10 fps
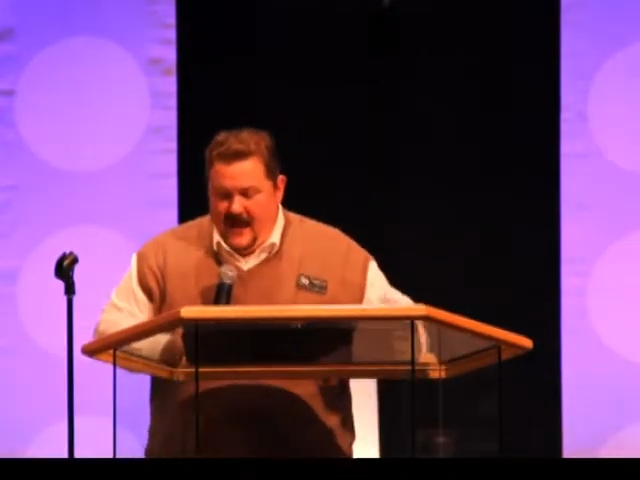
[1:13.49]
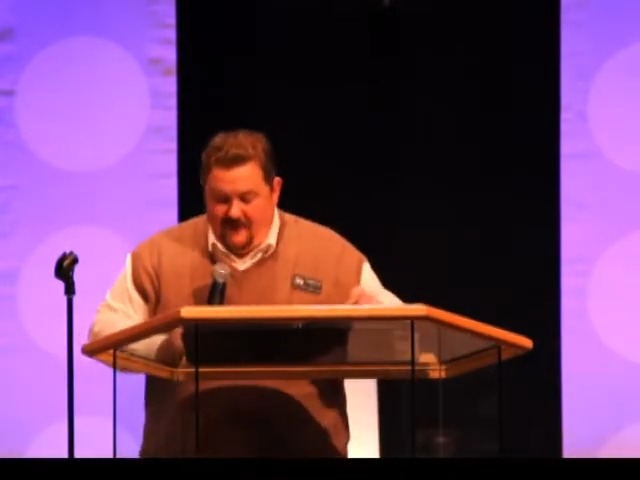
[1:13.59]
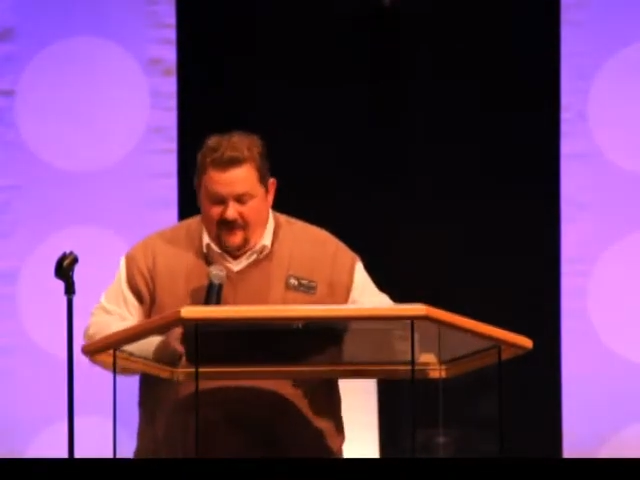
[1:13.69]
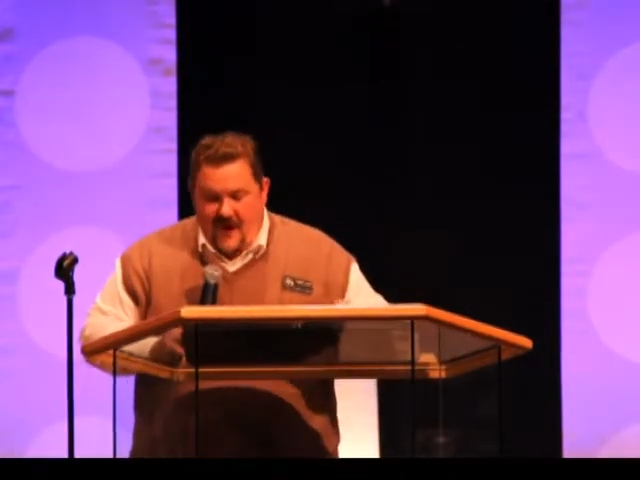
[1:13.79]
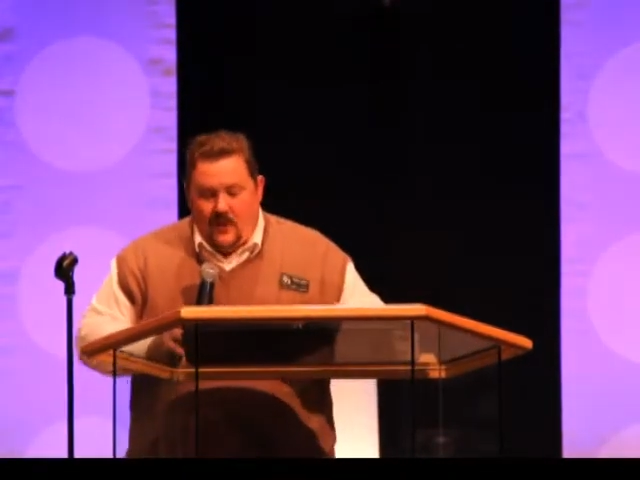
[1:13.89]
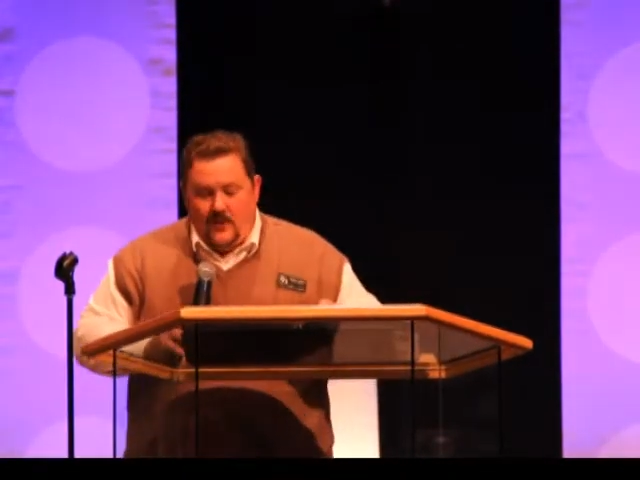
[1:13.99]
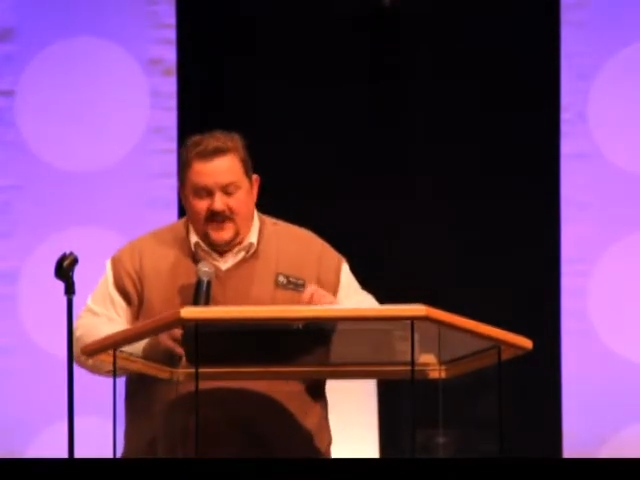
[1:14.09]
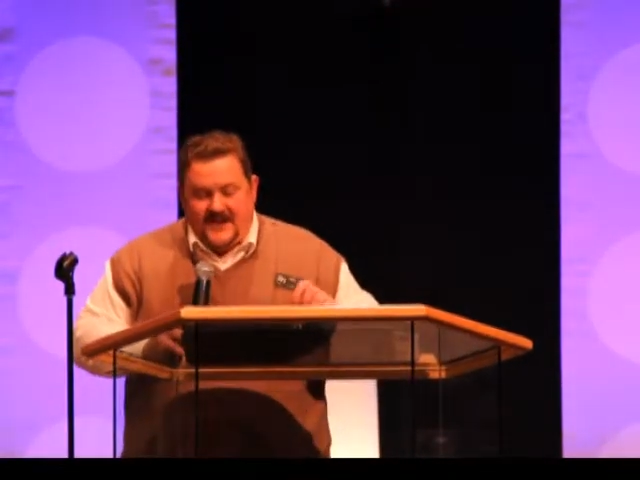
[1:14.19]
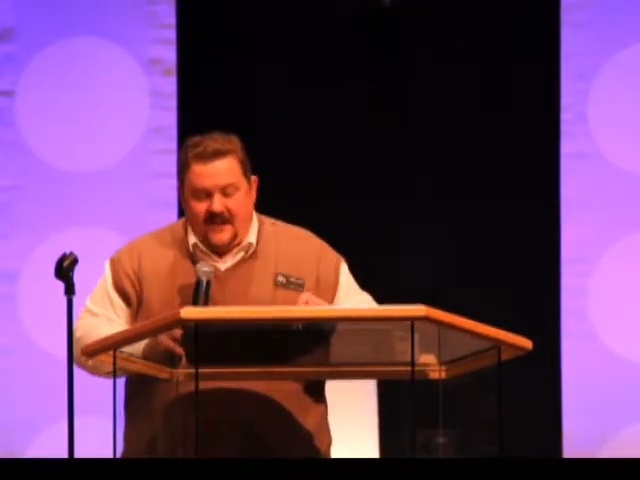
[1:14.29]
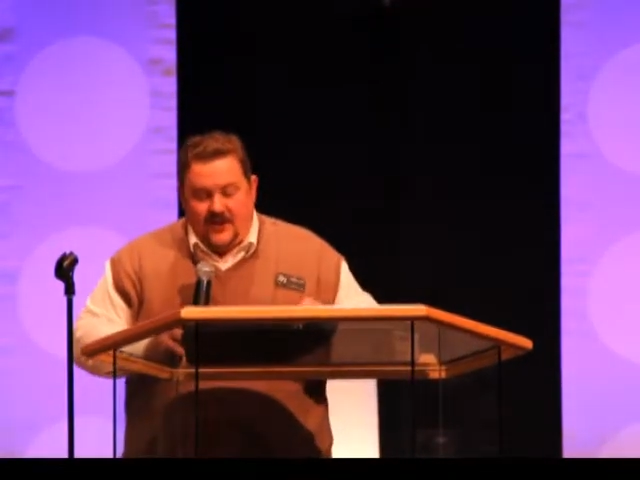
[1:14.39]
And Pharaoh
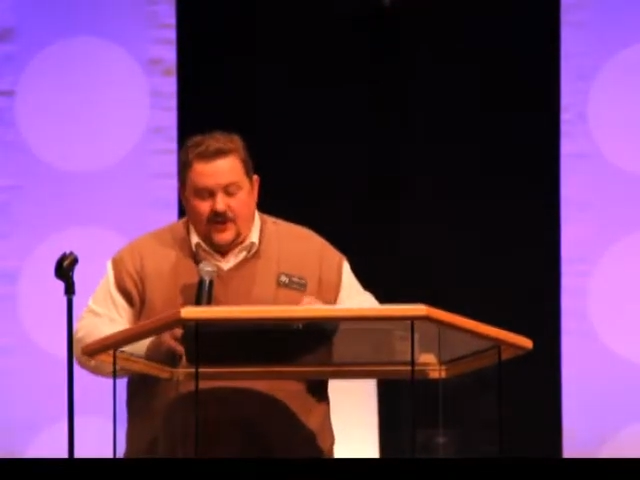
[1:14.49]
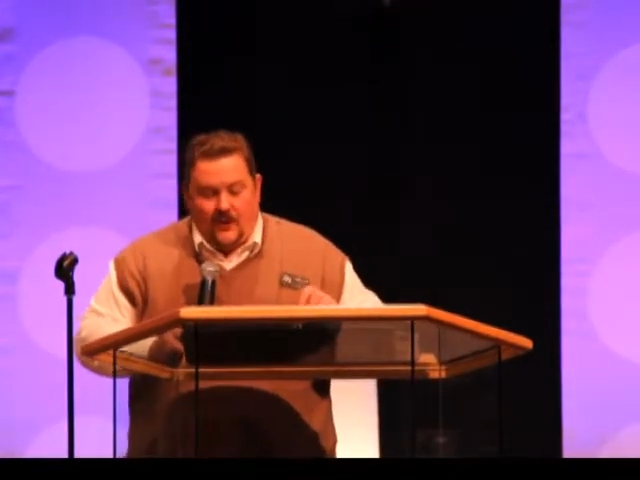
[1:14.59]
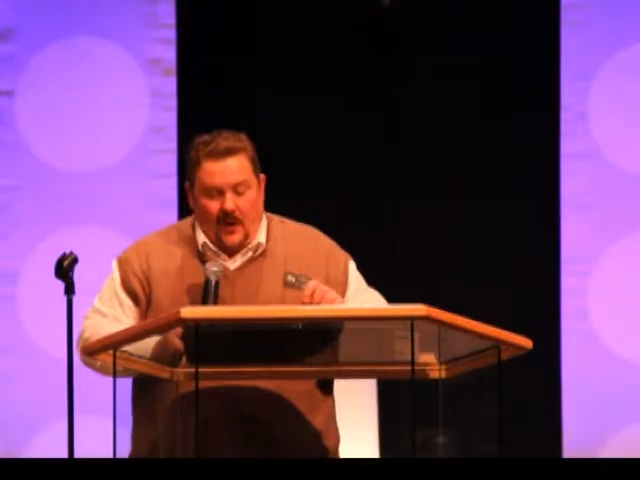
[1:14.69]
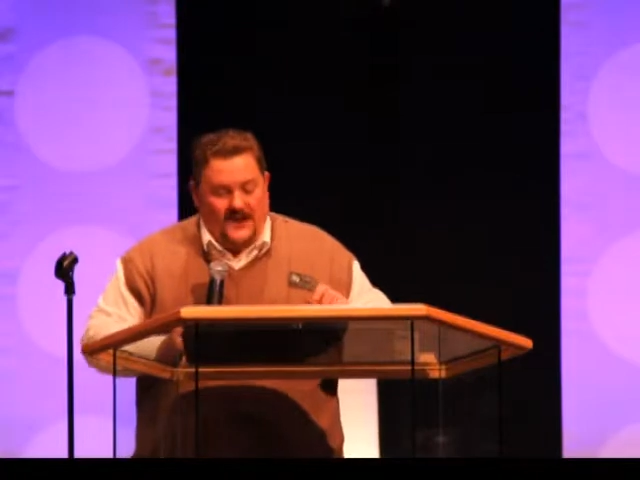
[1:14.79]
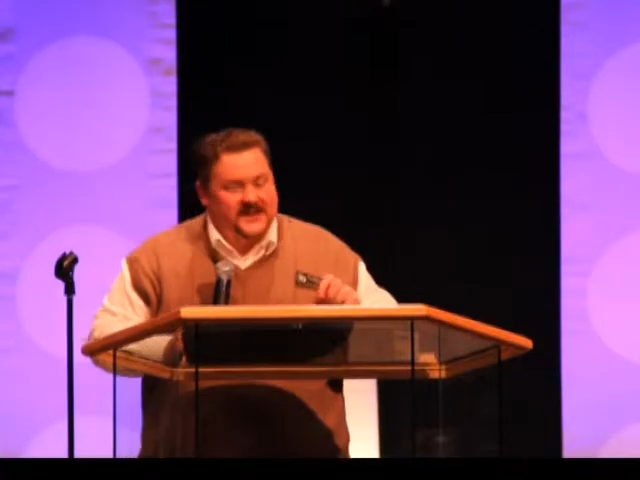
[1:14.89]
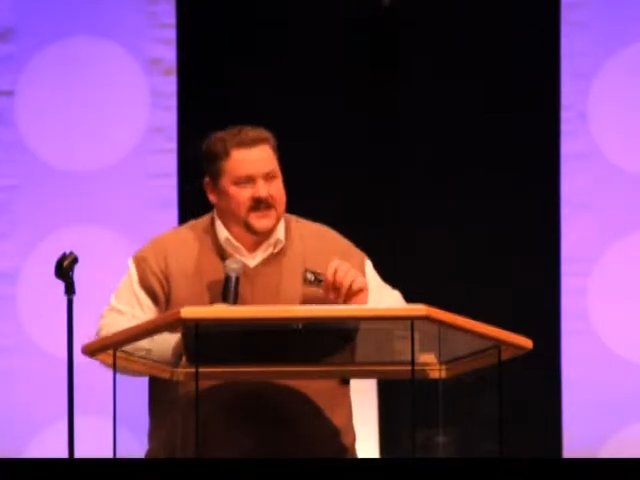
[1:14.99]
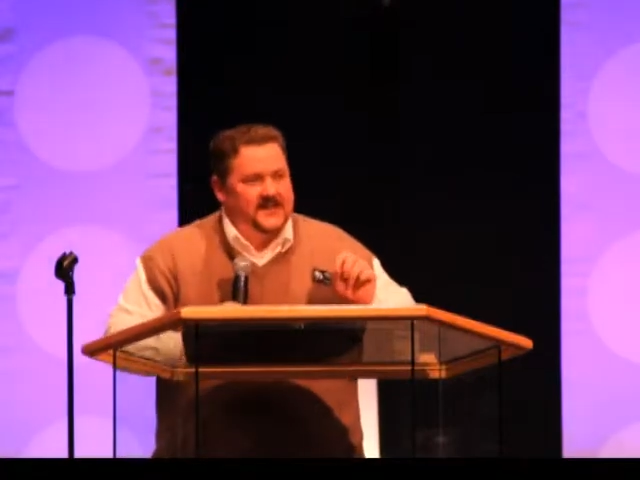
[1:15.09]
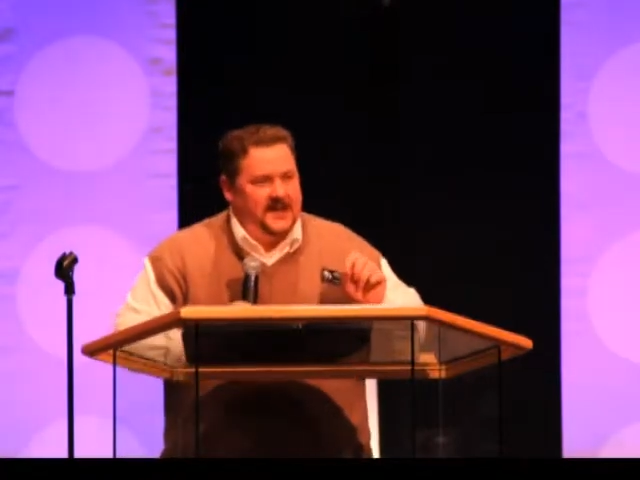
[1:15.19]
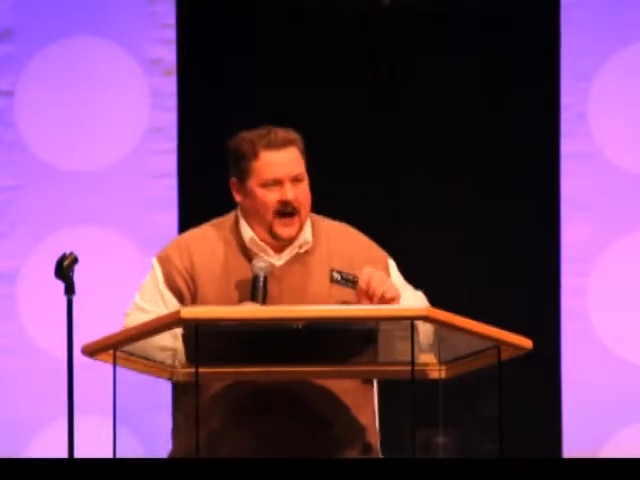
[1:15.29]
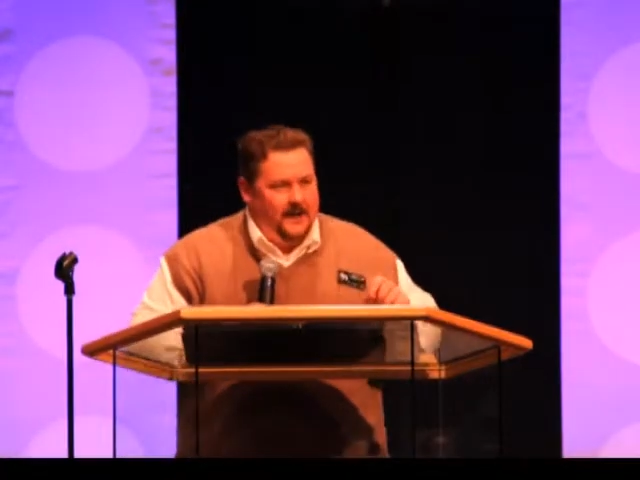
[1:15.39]
is given to us as
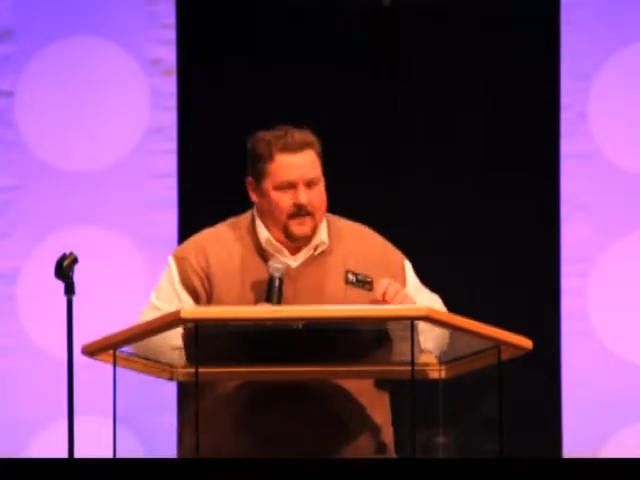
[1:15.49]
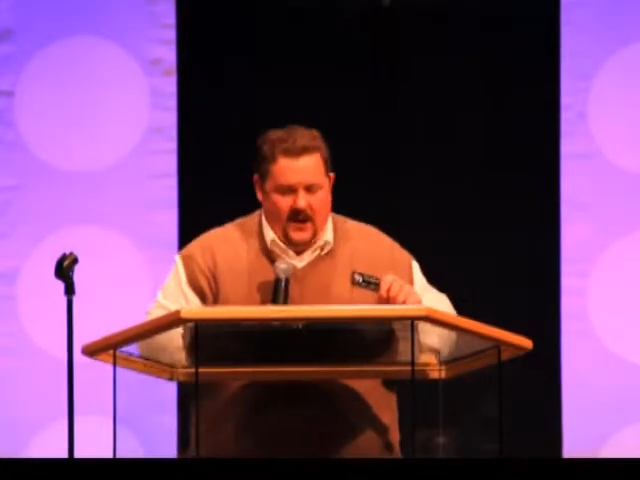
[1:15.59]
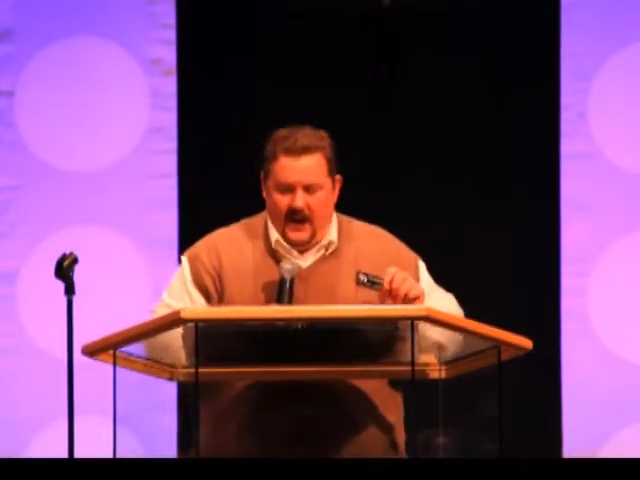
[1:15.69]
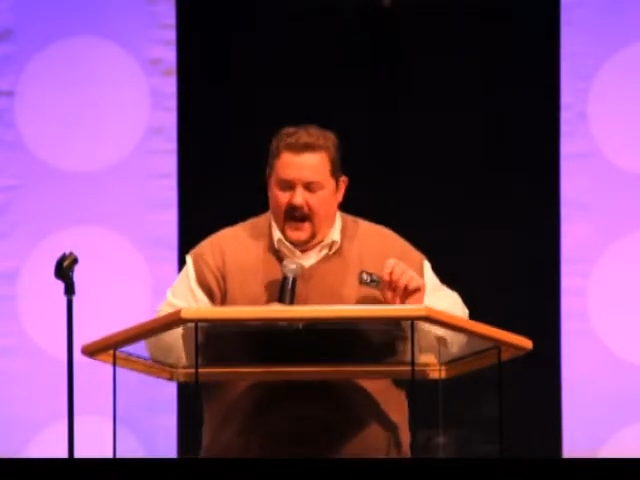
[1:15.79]
a type